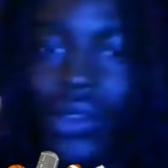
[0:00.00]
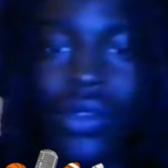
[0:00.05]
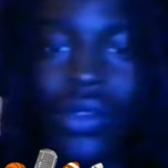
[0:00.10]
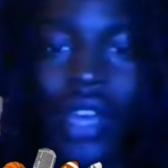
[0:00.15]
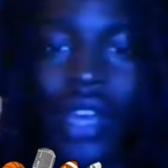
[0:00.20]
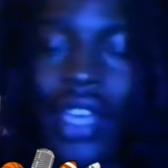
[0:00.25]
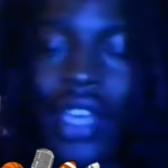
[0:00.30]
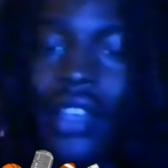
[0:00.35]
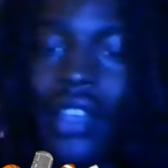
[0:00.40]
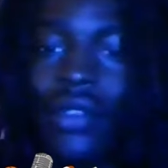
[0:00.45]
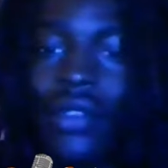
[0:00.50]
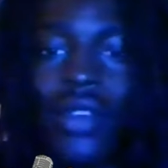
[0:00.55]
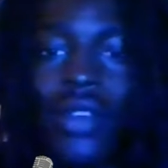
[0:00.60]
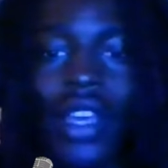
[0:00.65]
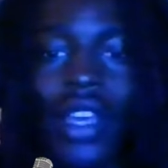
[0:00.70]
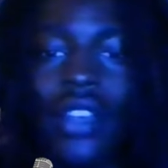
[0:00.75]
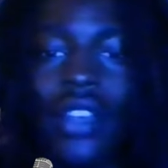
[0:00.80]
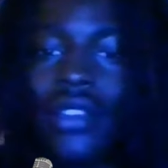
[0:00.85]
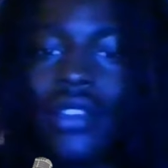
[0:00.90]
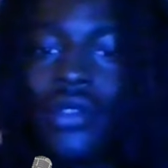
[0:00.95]
you, can't you
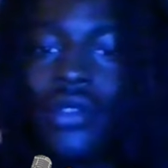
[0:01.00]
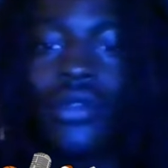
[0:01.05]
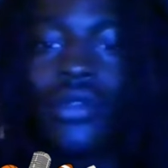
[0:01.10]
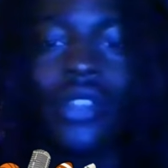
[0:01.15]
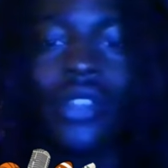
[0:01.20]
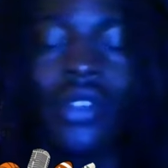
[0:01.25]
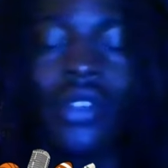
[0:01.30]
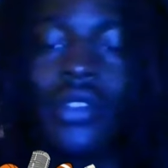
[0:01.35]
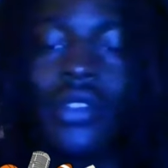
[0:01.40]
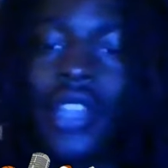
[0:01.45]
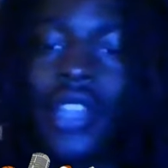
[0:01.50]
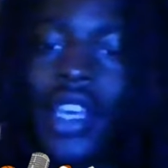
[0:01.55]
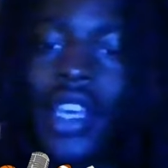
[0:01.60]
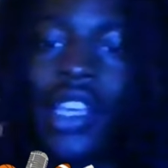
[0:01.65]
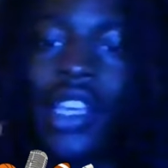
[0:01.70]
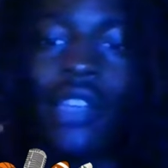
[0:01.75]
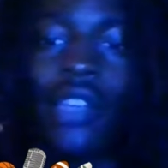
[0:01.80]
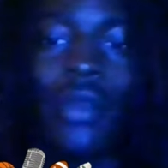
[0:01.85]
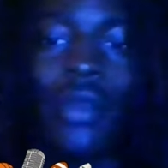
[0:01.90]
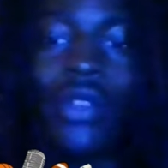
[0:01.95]
can't lose those
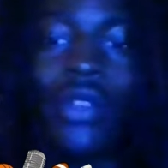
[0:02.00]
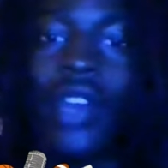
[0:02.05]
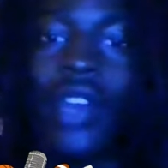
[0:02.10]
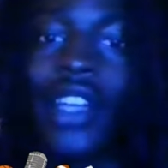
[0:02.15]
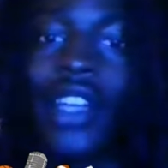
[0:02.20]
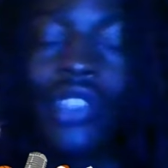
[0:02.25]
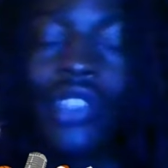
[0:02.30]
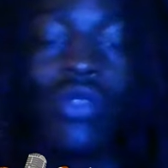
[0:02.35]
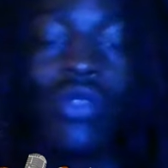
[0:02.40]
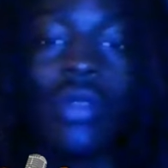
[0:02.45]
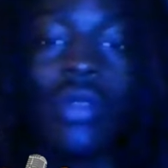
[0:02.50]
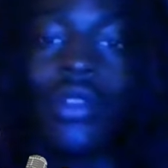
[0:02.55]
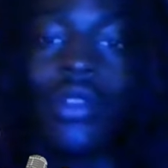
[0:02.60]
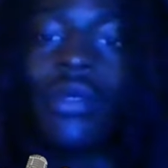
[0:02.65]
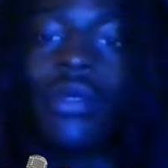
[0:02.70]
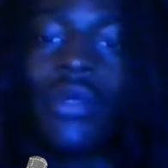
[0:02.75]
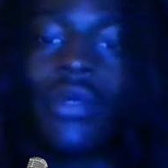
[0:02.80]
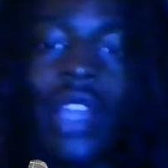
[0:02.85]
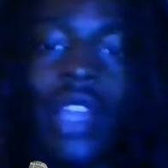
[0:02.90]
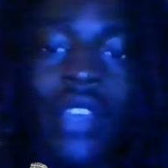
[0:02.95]
games, man. You gotta sweep
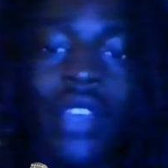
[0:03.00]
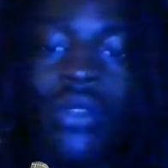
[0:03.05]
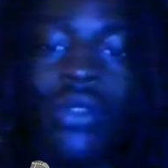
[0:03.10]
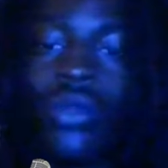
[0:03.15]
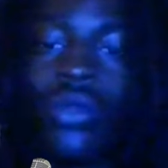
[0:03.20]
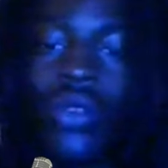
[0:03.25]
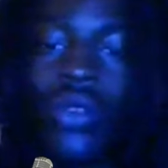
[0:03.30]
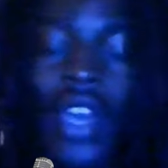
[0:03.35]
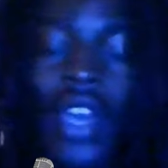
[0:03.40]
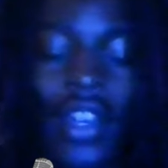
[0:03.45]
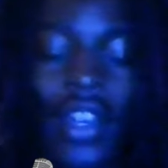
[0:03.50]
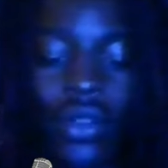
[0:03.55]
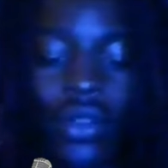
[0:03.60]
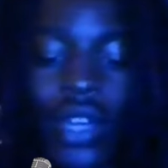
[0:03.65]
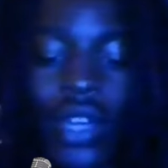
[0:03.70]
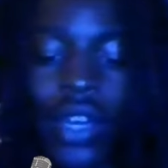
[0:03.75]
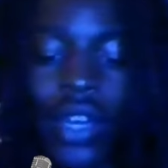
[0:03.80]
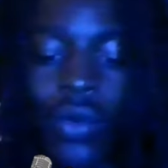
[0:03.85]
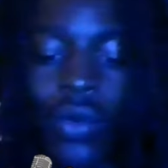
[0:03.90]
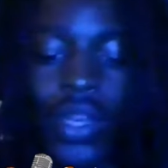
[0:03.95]
them. Like you, you got you
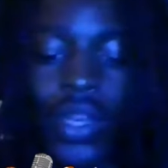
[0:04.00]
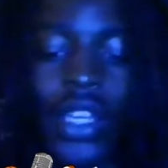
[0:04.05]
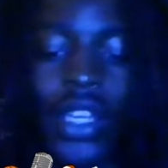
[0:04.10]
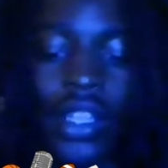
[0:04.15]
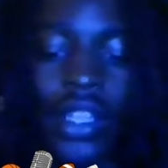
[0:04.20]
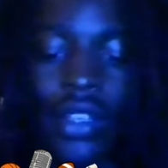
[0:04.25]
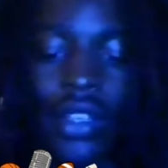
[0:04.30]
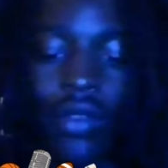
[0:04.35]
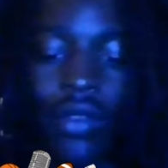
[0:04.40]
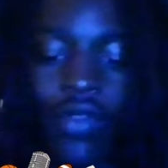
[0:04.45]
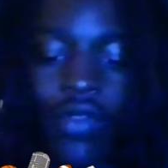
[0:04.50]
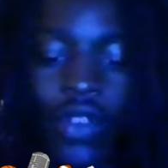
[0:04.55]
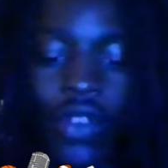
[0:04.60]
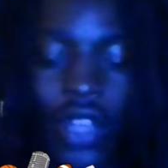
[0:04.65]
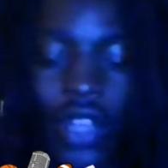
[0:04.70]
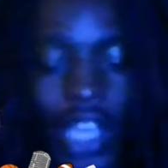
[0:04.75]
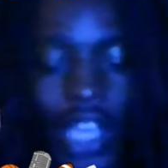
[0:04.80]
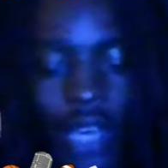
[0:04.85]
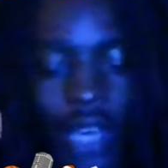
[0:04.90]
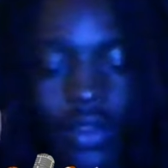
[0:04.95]
gotta win
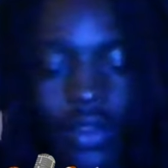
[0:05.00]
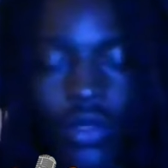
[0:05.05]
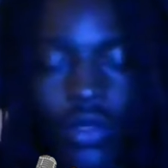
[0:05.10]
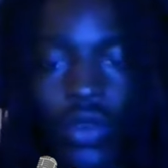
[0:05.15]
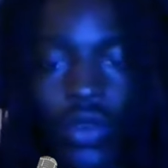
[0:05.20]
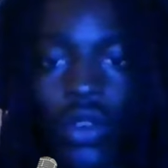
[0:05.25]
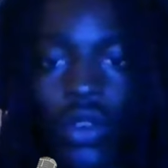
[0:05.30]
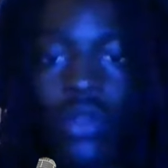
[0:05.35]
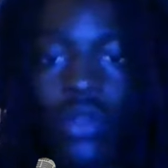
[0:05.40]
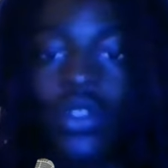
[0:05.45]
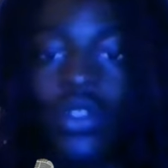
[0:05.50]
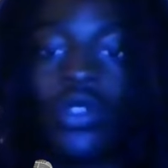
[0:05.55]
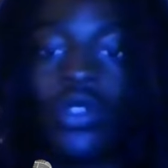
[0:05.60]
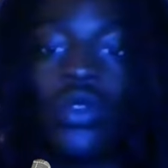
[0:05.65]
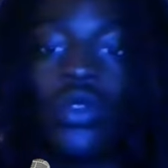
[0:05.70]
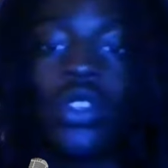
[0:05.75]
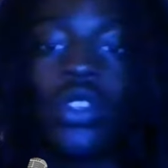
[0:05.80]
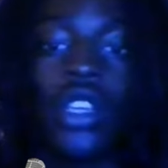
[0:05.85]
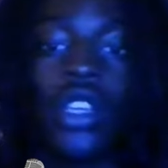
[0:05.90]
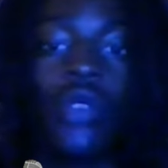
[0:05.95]
four games in a row so
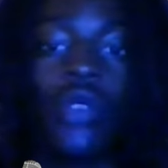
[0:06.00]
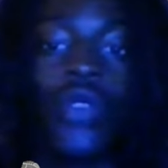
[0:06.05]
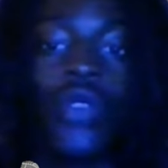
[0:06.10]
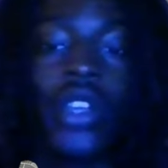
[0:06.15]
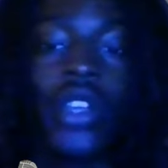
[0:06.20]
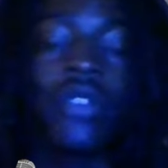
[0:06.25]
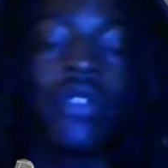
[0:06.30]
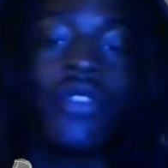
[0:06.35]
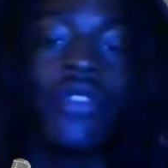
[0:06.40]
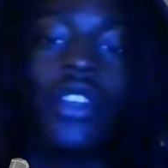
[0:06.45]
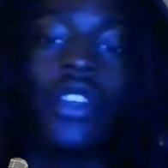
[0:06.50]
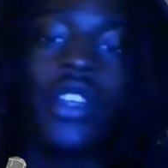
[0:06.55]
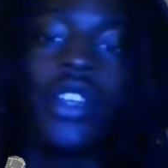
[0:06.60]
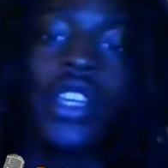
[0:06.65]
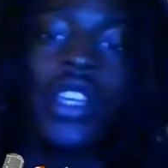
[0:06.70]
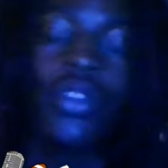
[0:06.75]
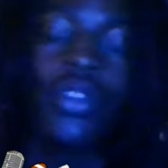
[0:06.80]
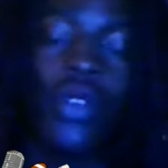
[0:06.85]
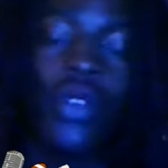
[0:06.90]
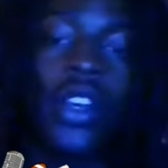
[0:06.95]
you can get ready for the
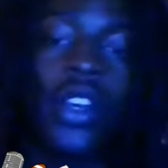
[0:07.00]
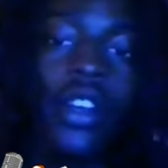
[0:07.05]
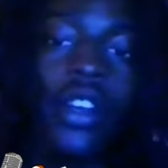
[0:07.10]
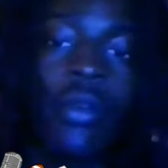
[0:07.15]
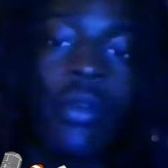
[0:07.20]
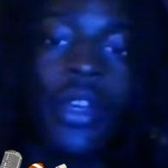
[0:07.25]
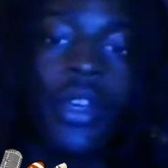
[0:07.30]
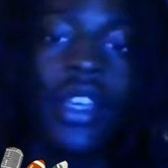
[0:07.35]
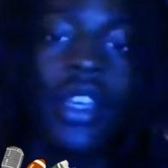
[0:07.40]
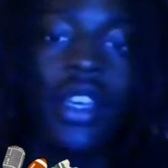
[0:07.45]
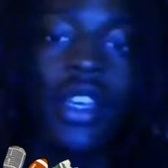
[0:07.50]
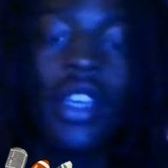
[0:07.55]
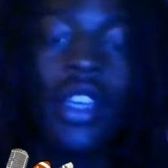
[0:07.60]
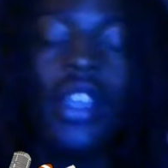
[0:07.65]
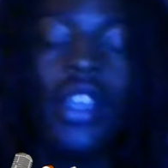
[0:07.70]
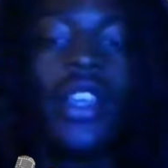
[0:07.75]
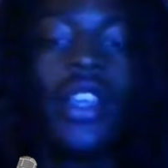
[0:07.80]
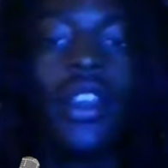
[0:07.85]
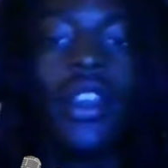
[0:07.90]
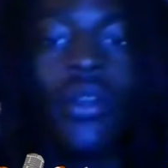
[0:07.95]
next round,
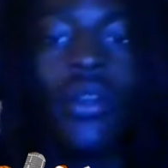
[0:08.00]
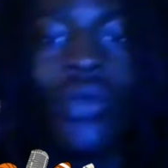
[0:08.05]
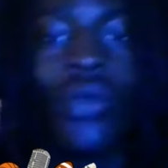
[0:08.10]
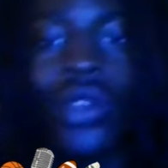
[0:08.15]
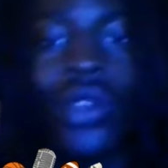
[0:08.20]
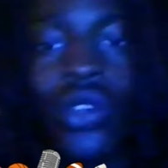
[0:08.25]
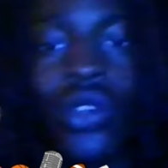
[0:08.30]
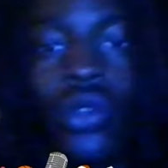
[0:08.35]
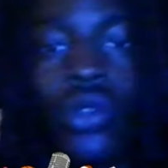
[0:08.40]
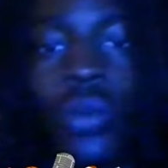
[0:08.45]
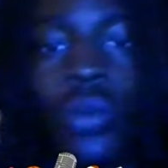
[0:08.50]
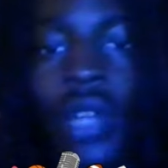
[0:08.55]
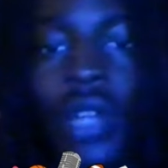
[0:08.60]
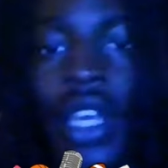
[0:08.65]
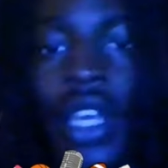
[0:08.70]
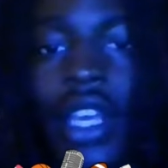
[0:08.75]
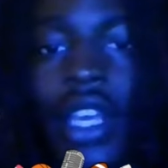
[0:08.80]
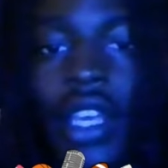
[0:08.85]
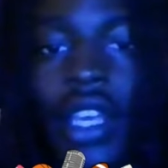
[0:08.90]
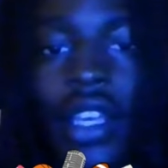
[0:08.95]
man. When you
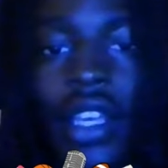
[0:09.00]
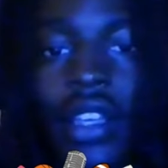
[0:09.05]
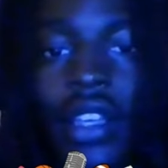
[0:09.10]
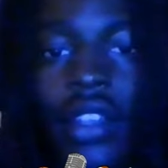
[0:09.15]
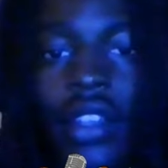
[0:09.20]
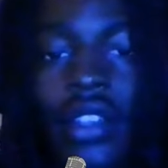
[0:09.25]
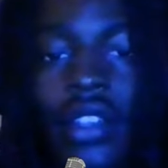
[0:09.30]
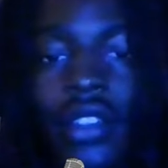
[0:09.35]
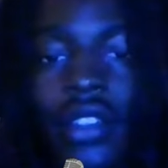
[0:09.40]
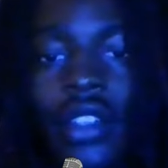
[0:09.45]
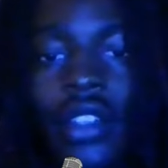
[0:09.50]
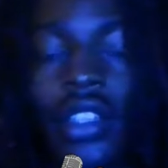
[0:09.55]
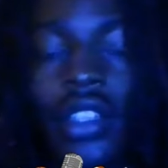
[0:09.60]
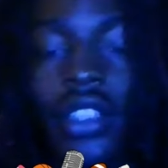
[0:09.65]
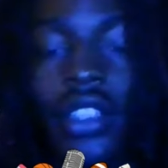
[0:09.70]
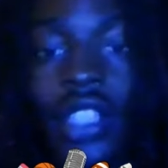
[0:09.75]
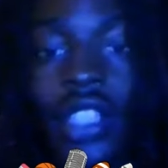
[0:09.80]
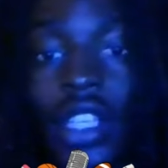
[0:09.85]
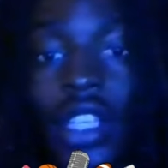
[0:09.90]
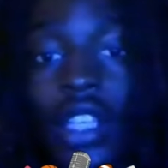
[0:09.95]
playing a
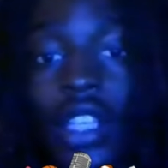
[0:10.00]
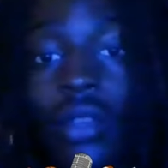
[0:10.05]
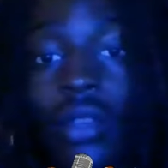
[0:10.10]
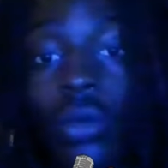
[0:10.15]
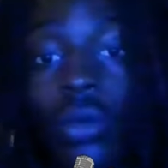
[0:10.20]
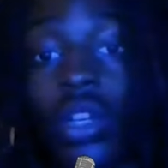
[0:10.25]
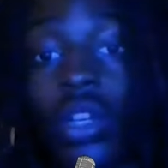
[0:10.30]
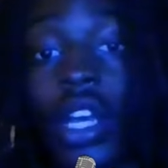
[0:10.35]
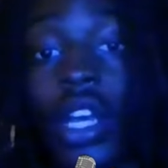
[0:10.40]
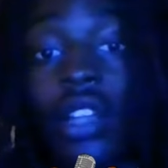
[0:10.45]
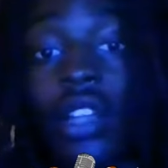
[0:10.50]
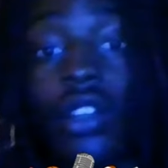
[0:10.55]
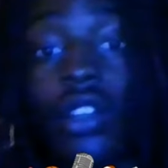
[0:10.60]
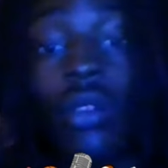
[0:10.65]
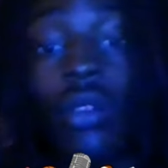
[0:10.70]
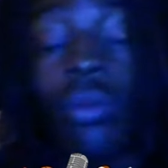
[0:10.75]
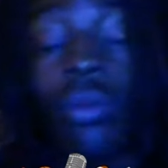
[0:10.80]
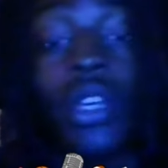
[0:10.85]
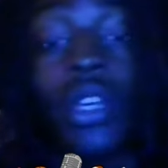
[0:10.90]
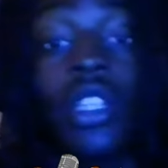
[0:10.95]
team without
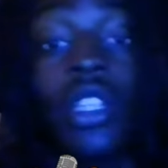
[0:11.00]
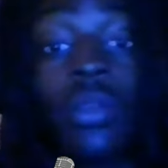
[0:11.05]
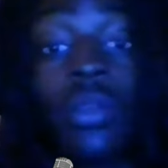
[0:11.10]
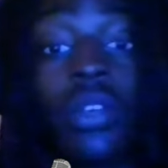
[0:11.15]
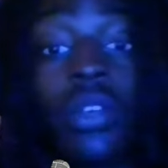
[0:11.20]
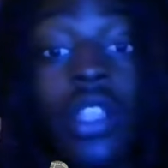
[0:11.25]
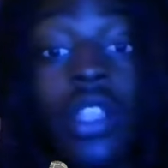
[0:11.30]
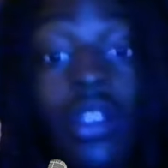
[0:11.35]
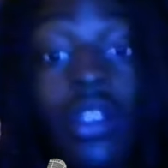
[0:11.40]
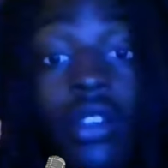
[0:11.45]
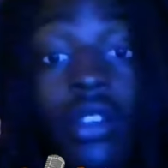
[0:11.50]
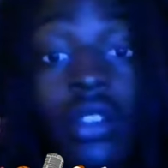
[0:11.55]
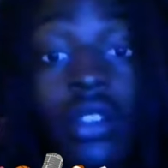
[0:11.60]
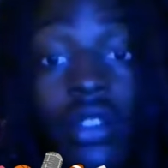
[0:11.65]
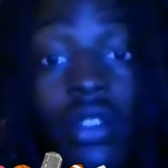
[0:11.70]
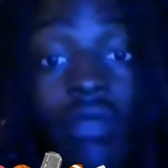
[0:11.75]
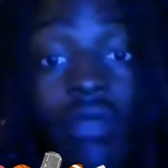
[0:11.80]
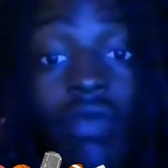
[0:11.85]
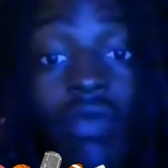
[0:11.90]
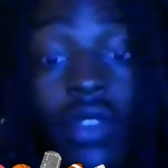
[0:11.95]
their best player
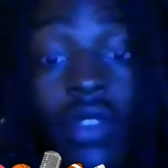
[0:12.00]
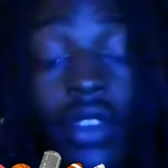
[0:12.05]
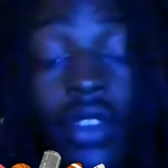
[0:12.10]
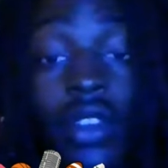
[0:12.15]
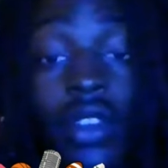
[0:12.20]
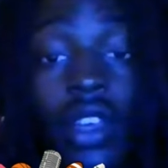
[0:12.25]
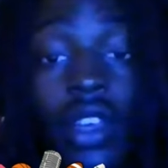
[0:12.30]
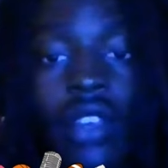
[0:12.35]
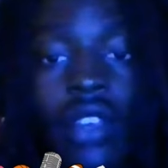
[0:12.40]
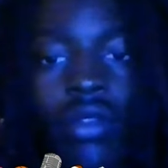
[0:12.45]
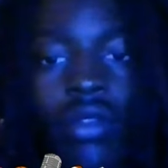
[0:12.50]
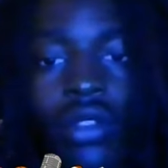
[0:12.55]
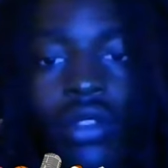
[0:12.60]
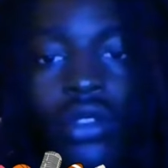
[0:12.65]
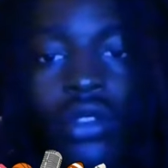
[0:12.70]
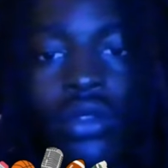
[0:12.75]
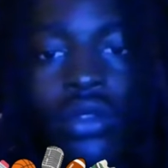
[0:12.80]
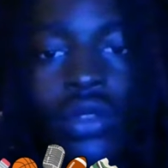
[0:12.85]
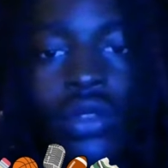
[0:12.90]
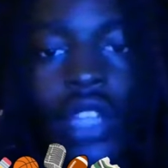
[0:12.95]
and
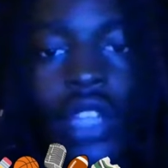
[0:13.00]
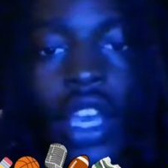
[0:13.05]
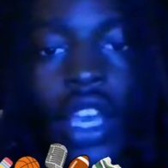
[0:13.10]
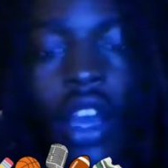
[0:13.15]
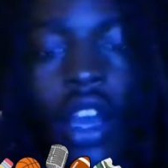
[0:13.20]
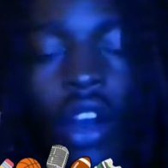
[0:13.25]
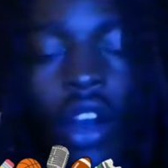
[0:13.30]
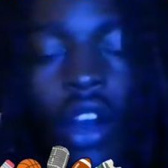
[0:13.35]
you lose at